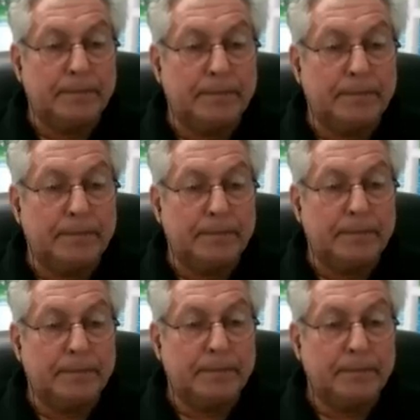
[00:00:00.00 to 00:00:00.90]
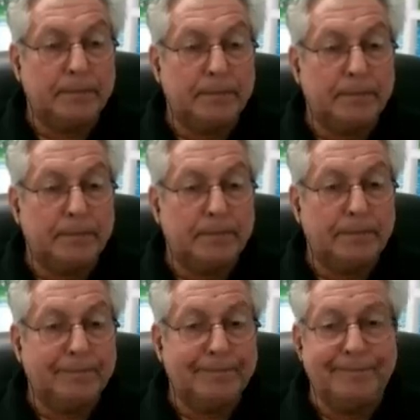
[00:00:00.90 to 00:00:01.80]

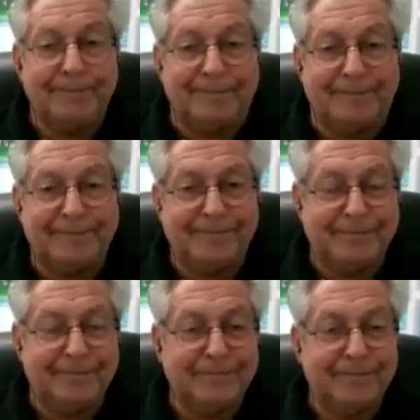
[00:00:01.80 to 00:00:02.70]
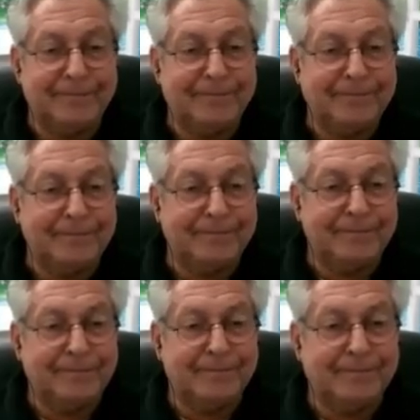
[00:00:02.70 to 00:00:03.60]

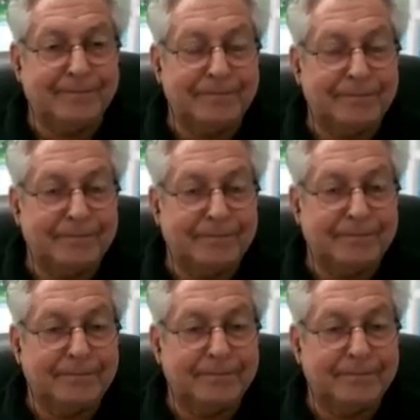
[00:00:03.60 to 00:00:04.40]
The person shown says nothing.